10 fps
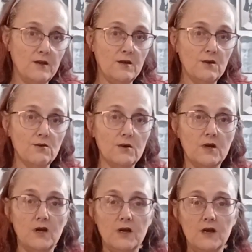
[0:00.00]

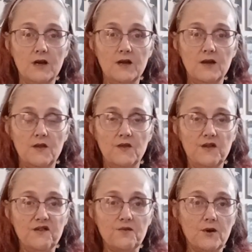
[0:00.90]
you,
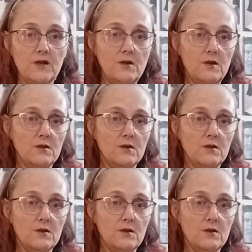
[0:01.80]
this one,